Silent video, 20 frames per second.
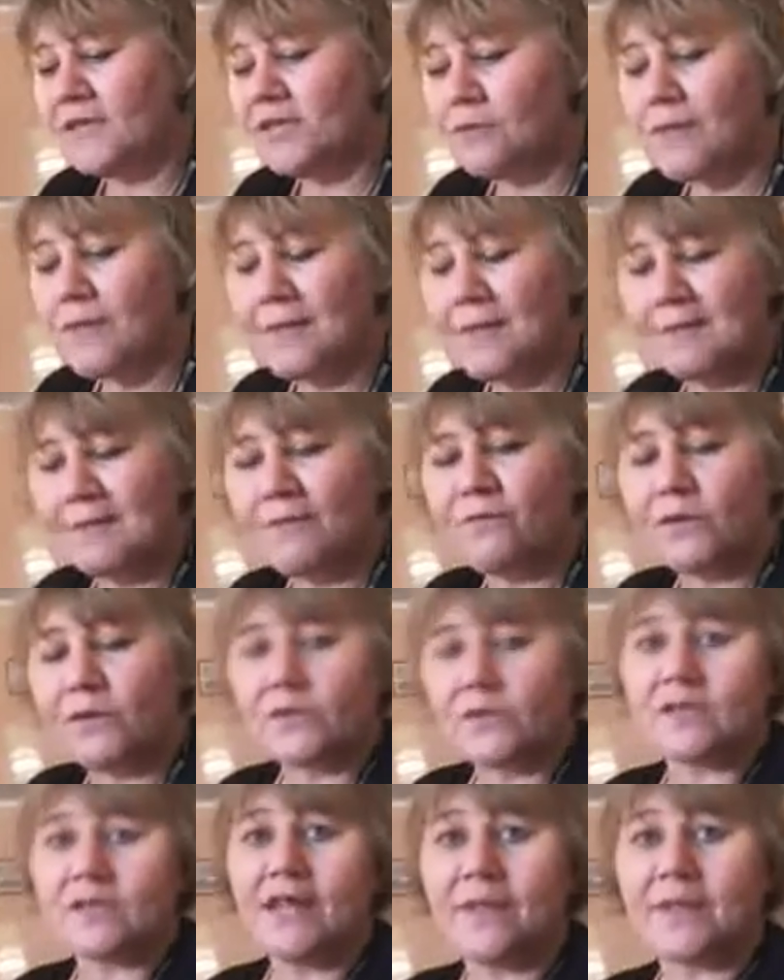So maybe it
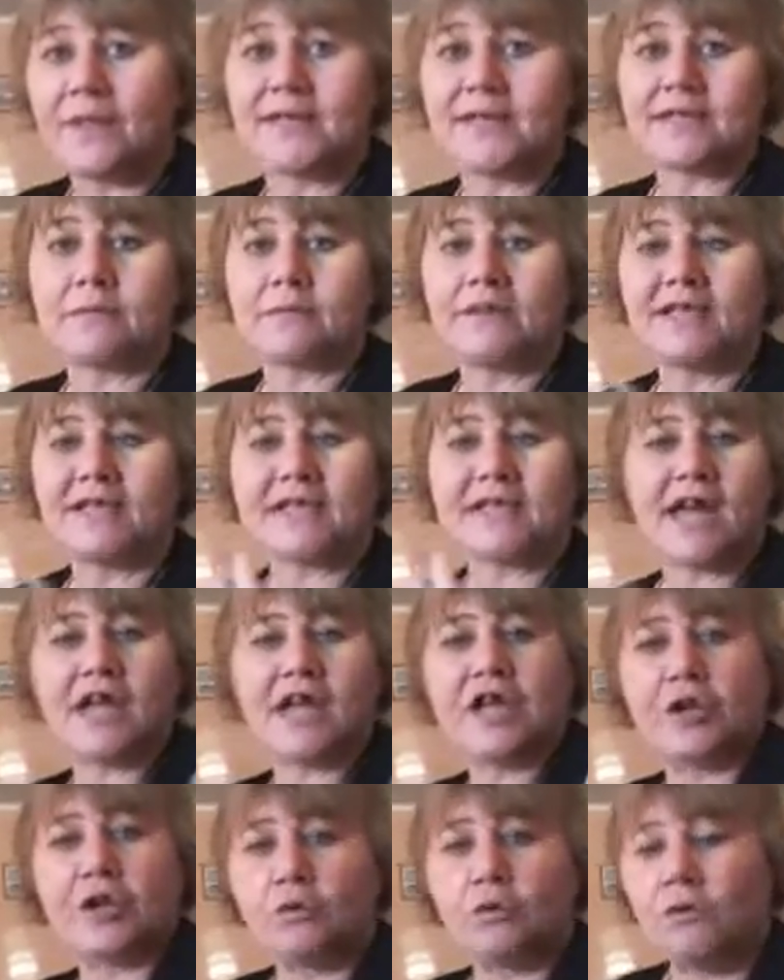feels like things are being
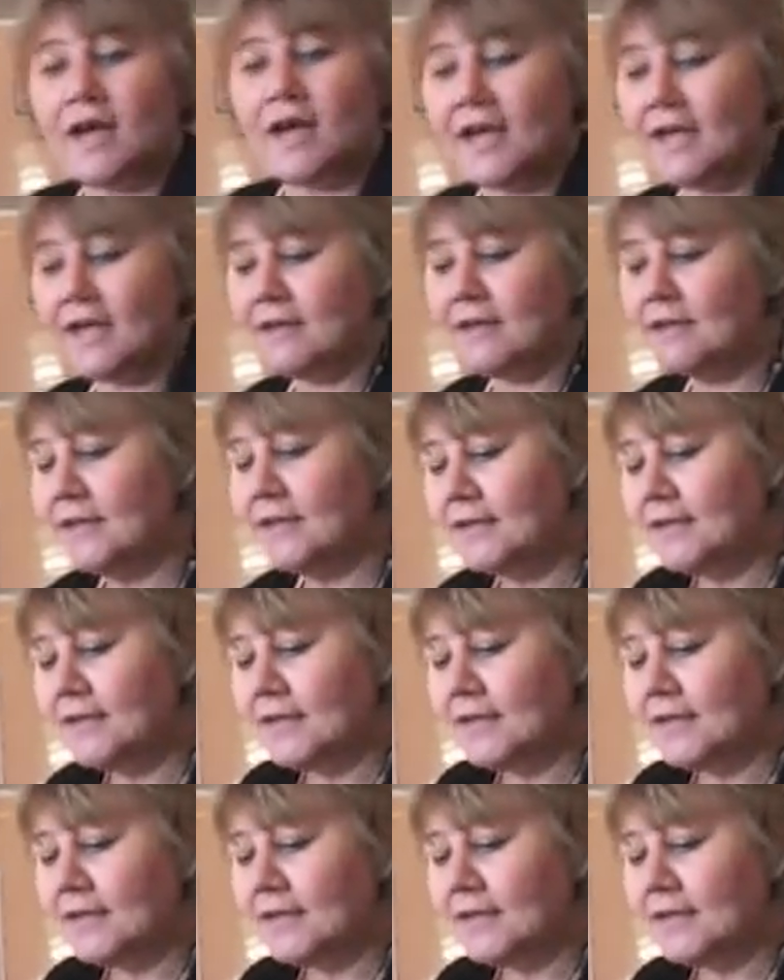taken away